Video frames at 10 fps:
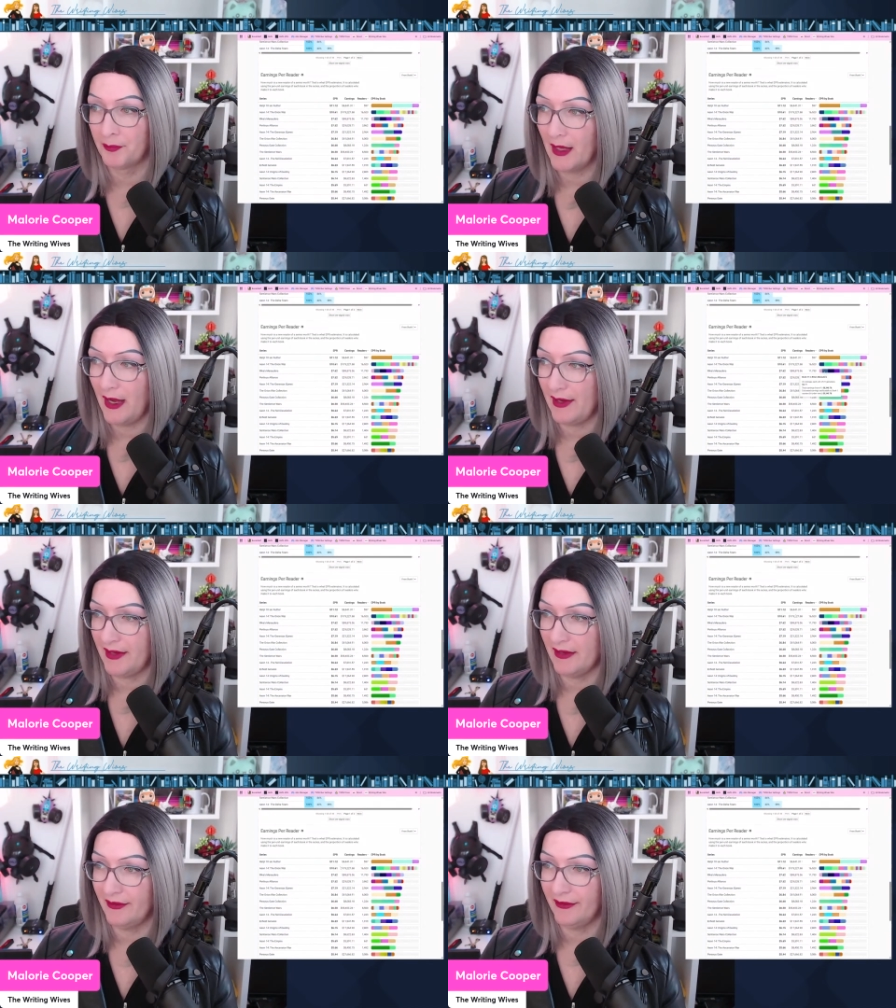And
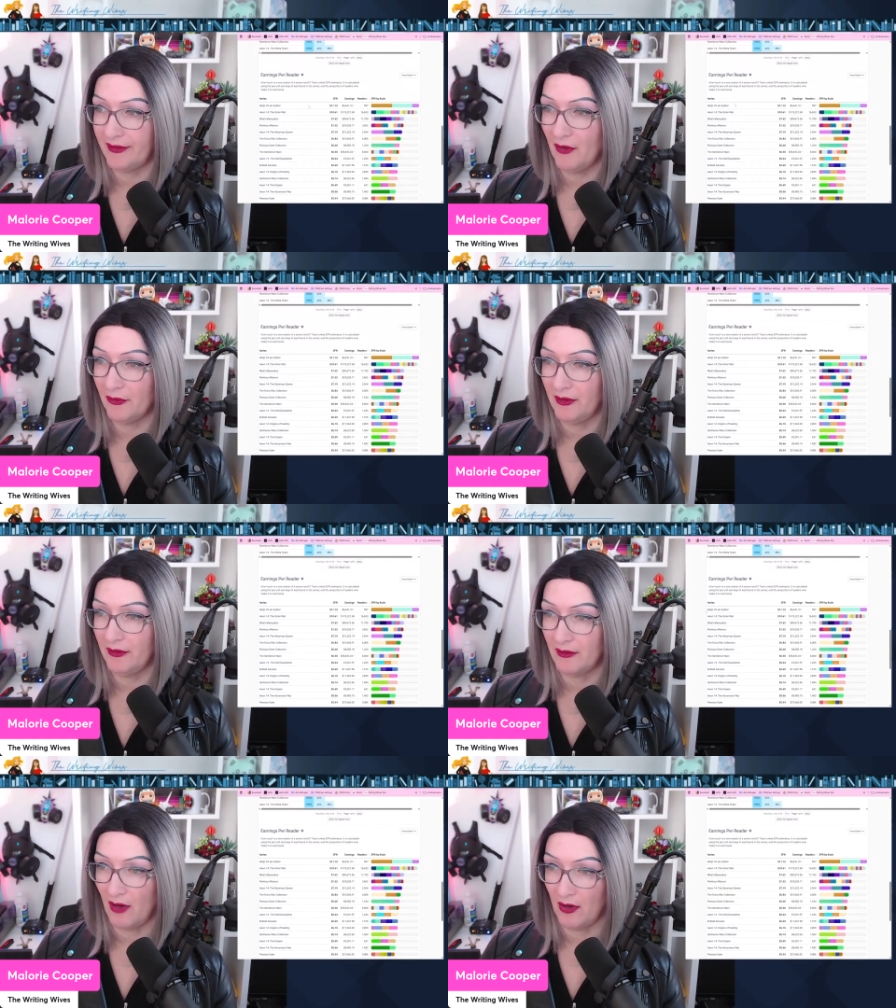again,
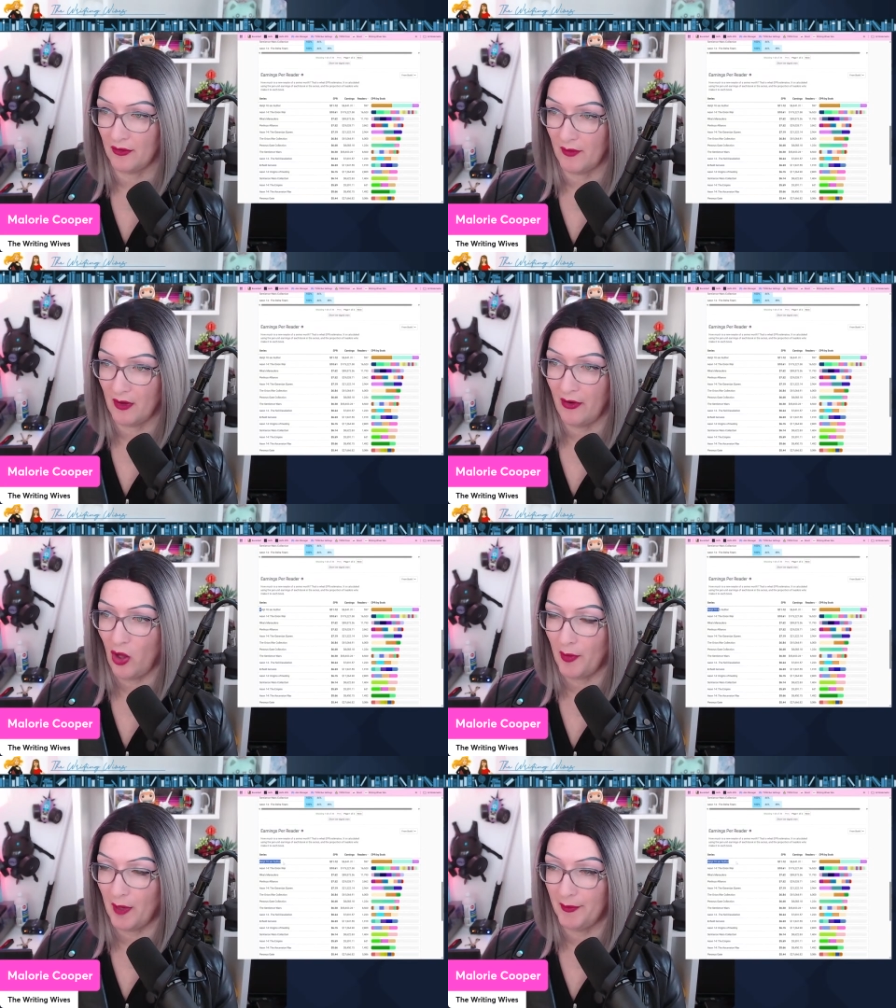discounting our
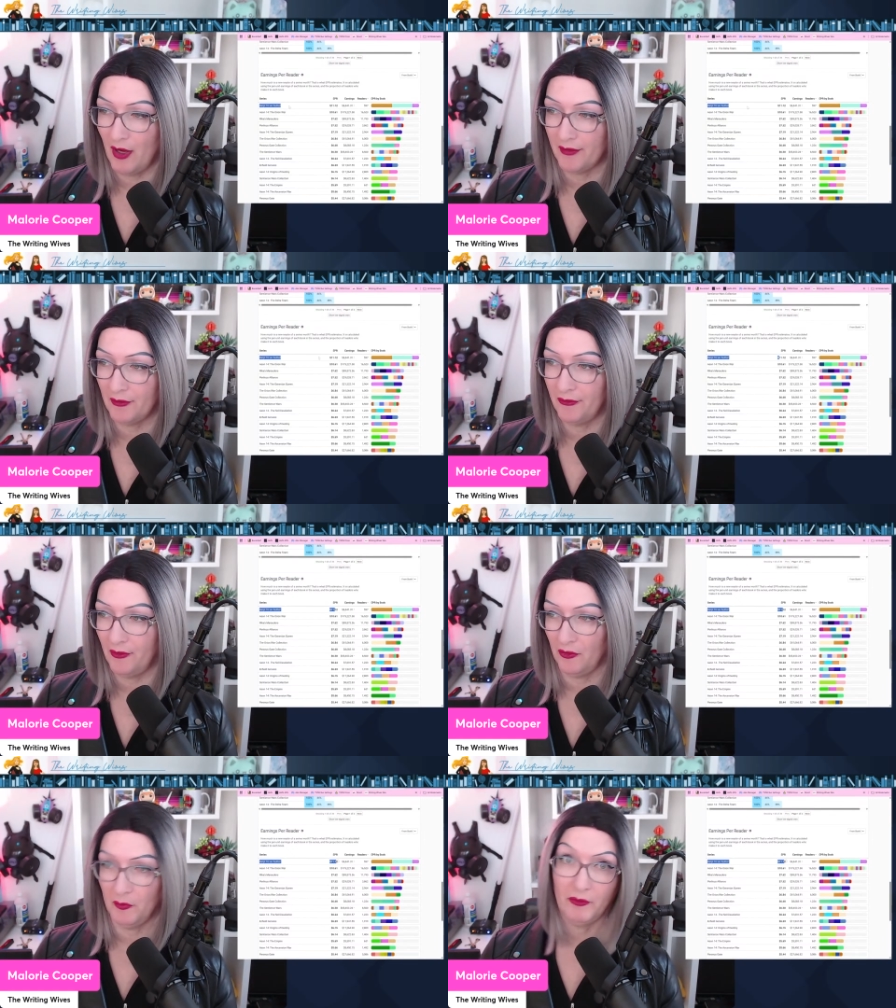help. I'm an author
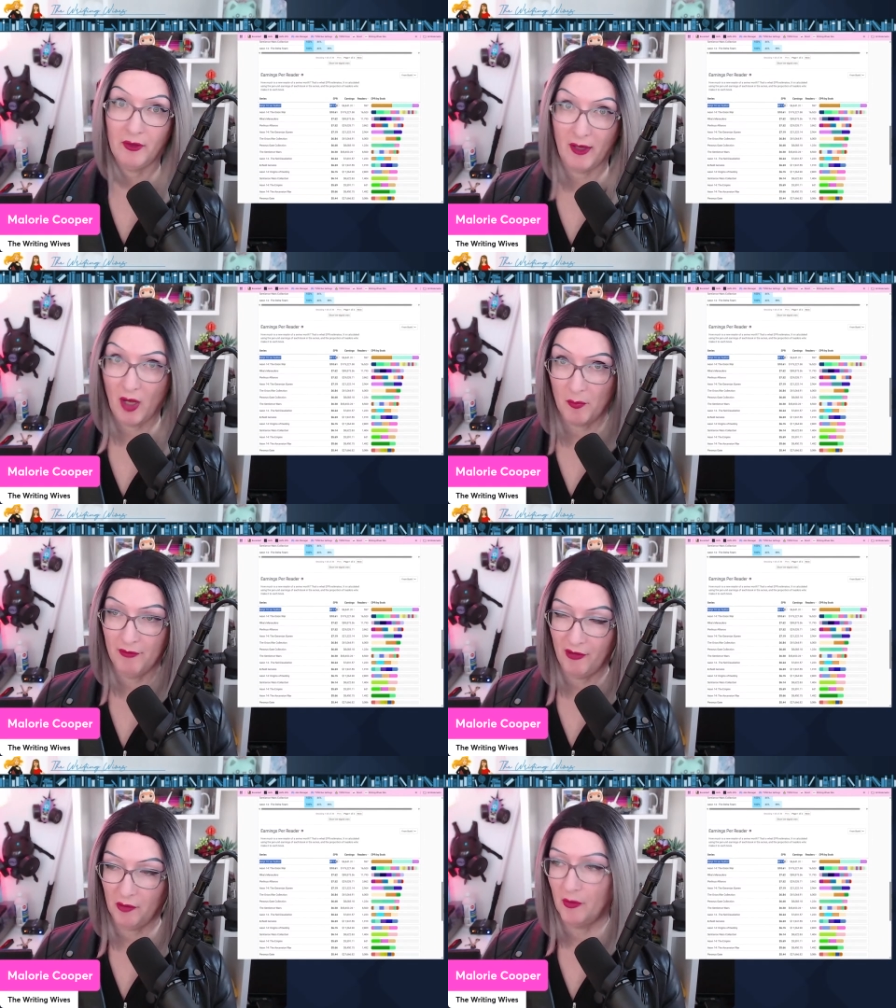series, which is like help my
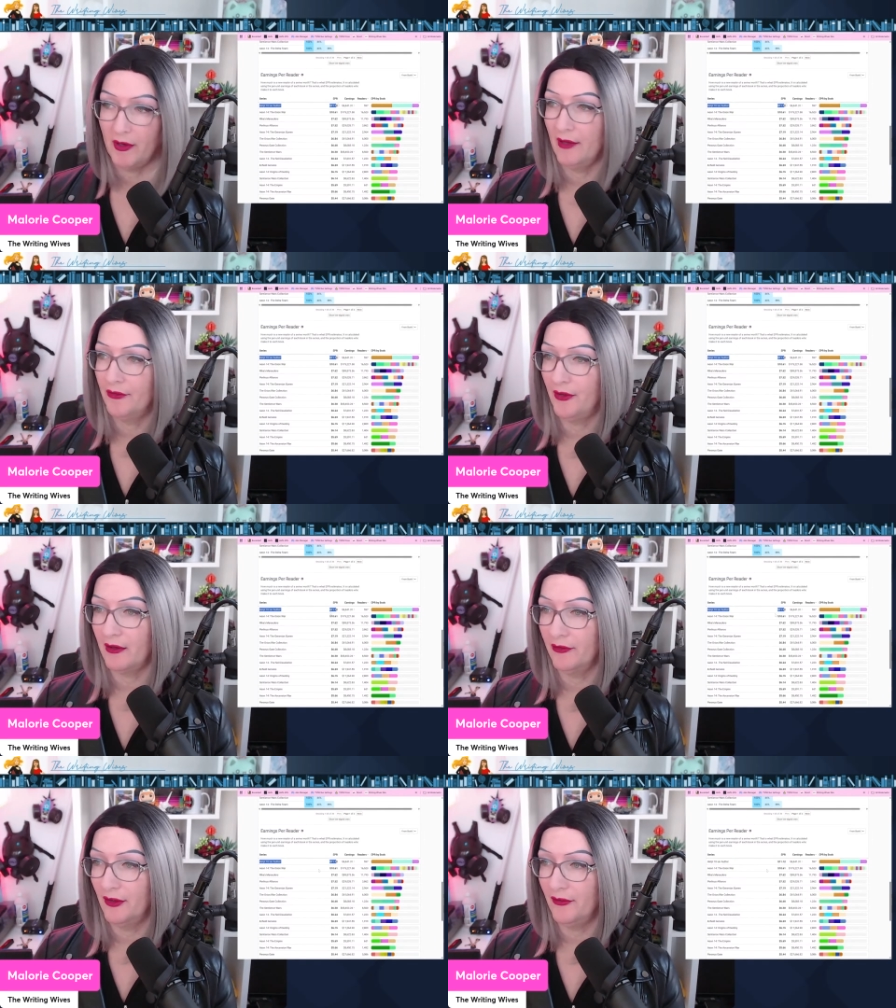Facebook ads suck
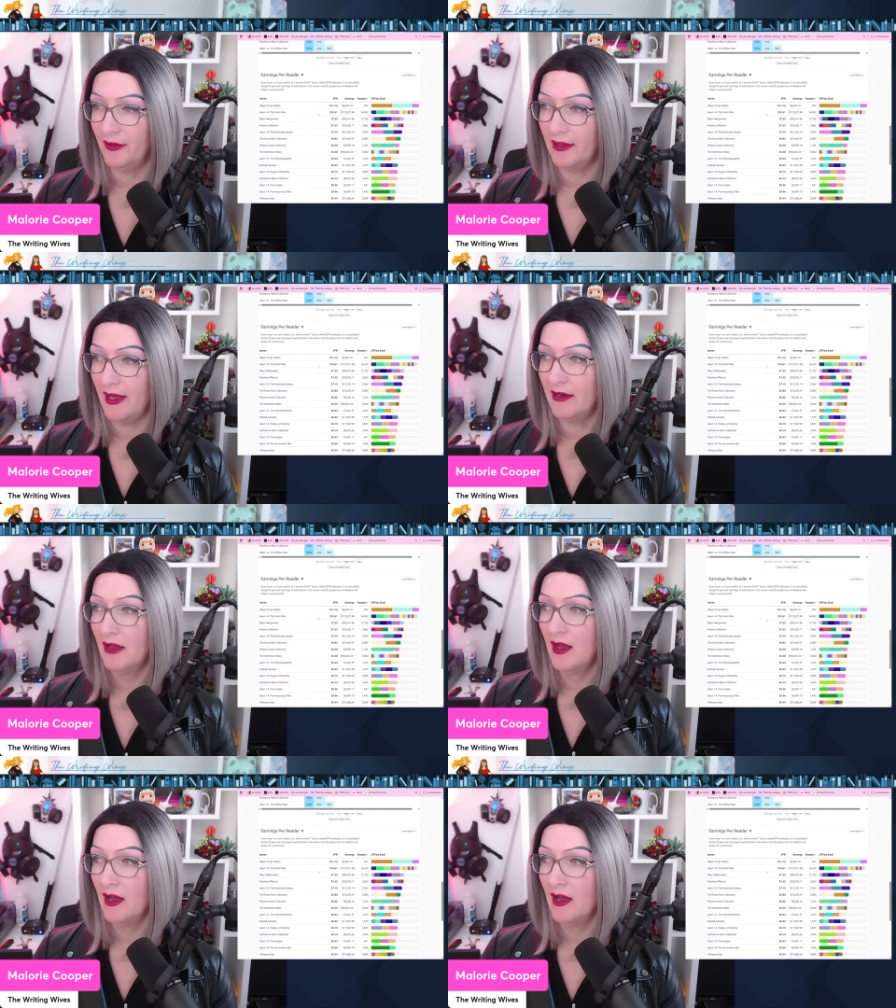and stuff like that.